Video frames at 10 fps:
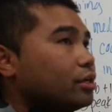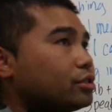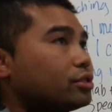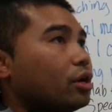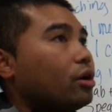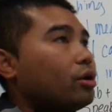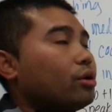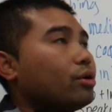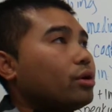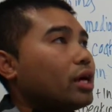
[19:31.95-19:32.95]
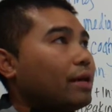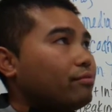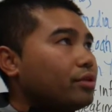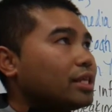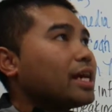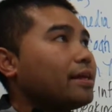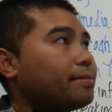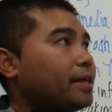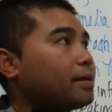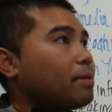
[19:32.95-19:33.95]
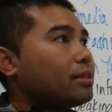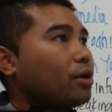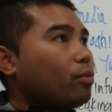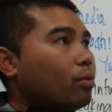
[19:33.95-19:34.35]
So I really gotta think about that.